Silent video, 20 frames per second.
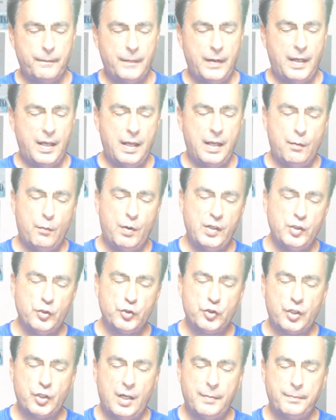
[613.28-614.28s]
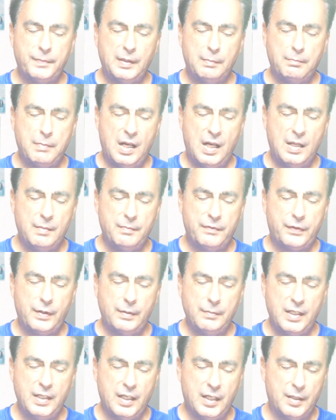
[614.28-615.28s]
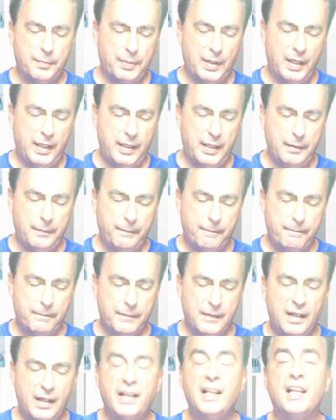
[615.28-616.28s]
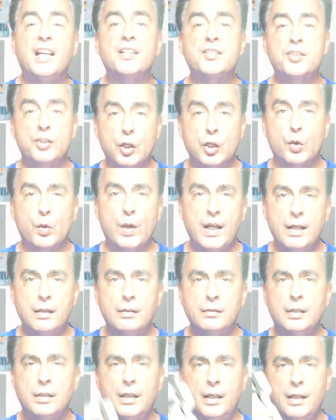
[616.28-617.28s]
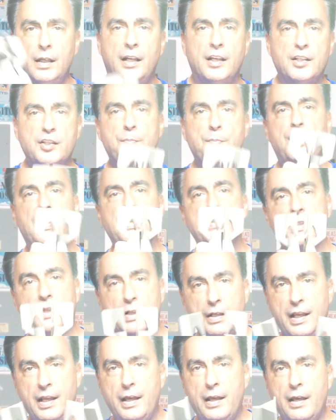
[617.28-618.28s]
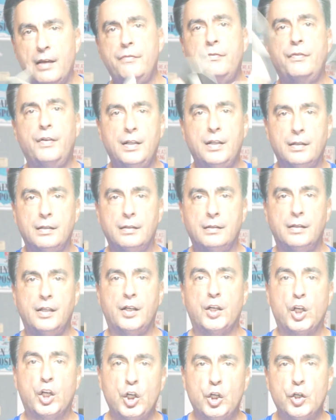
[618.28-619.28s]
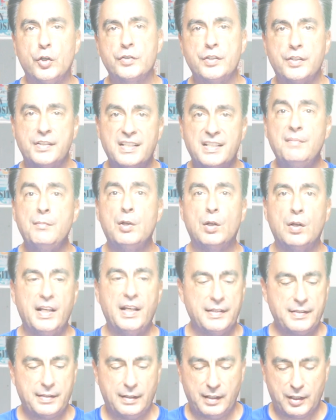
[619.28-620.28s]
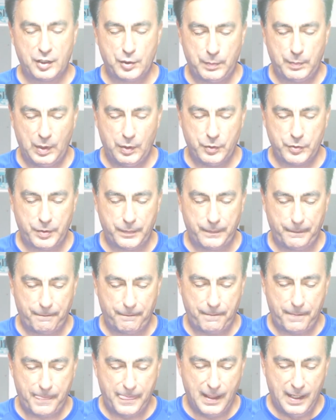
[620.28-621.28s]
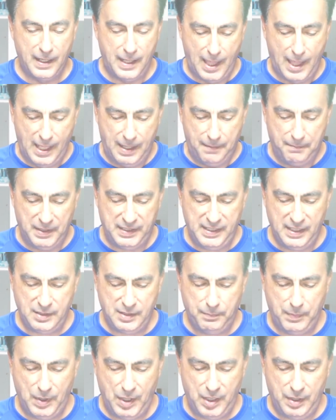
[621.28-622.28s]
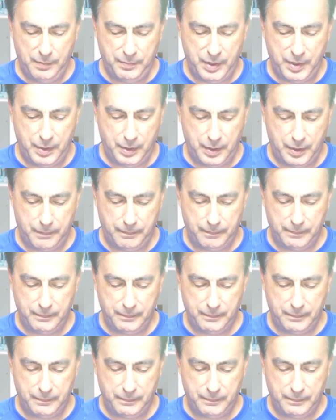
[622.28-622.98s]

and when you drop the bomb from the airplane and it hits the ground, it splits in half, and there it goes. It simulates an explosion. But this bomb here,